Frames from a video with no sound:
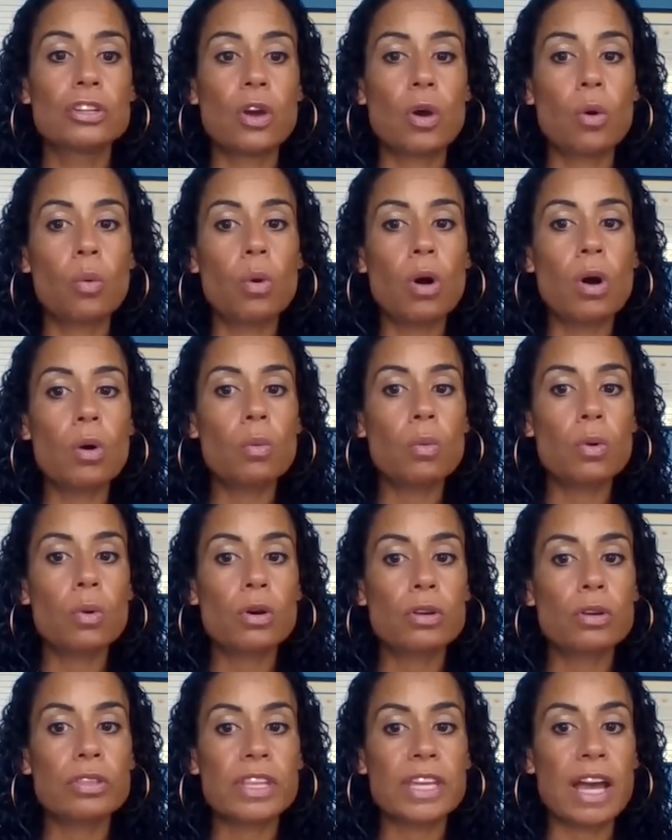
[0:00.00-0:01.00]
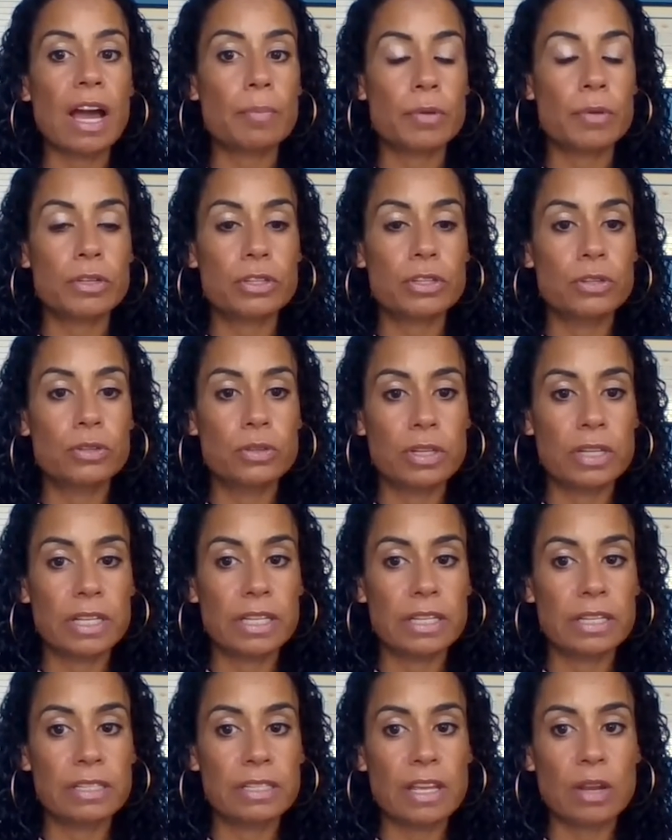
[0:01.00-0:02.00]
You know, what were the
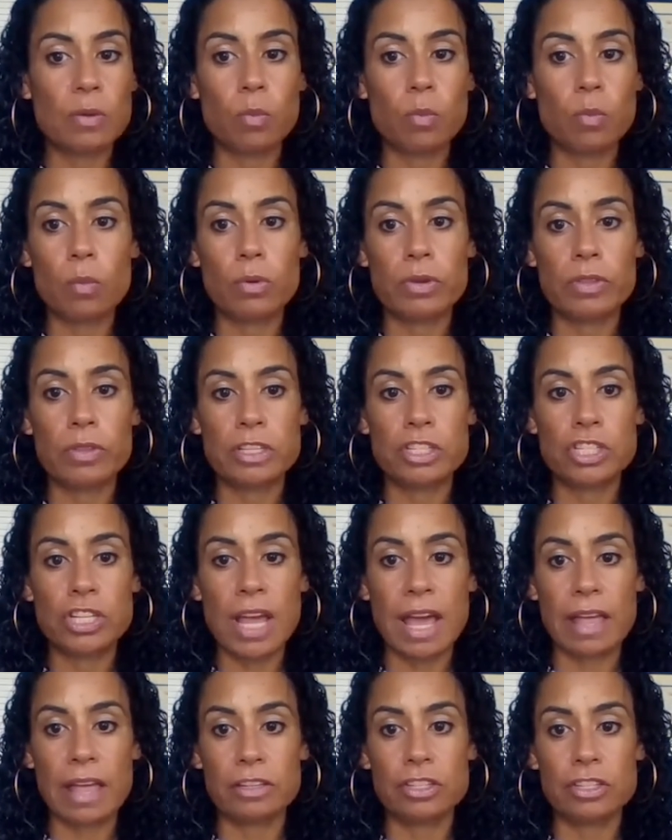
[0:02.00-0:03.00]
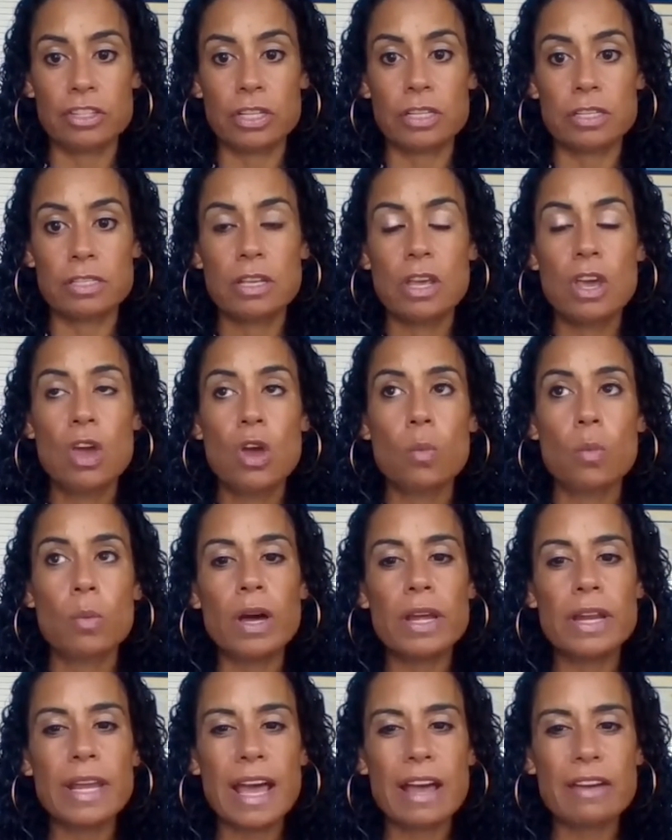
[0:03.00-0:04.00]
opportunities and what were the challenges?
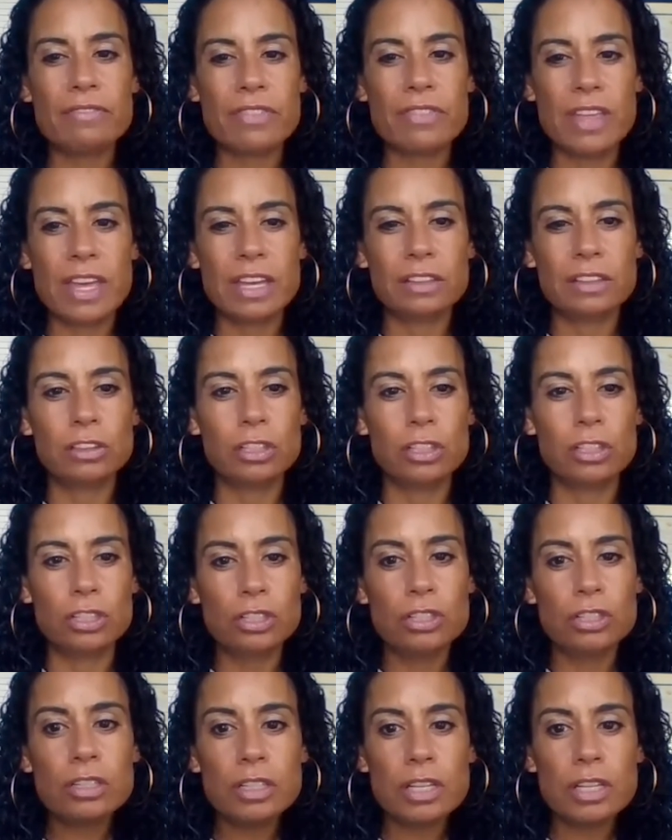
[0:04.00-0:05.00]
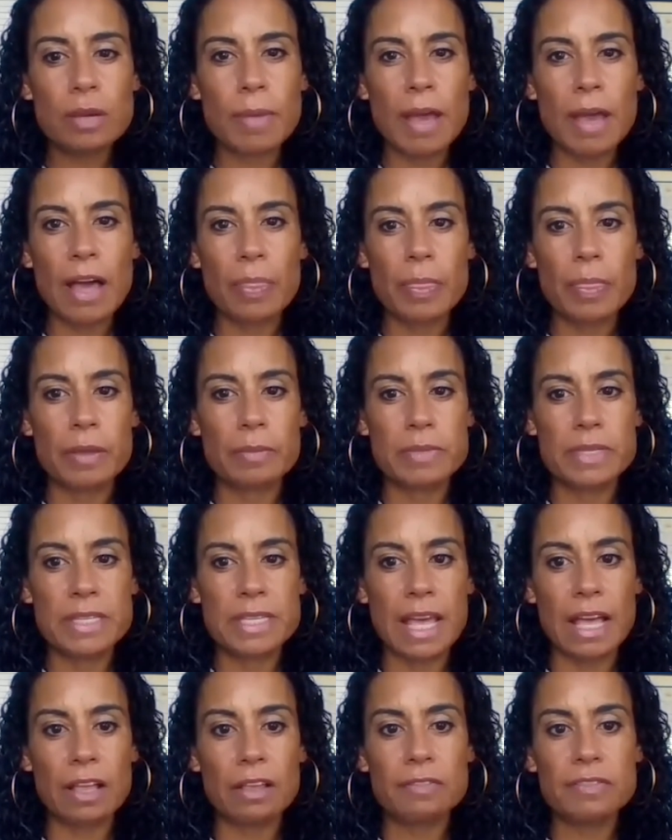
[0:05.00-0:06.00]
What have they learned about
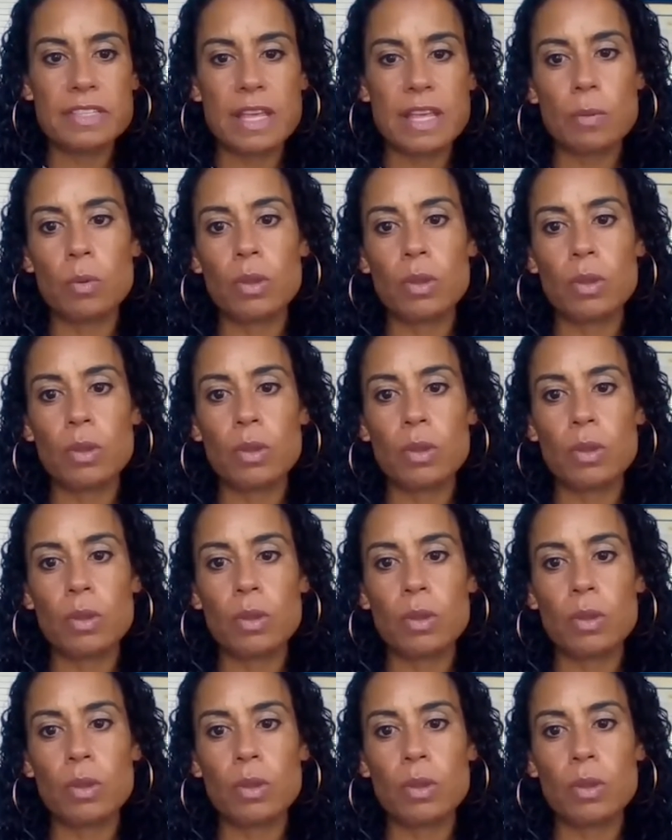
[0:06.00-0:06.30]
themselves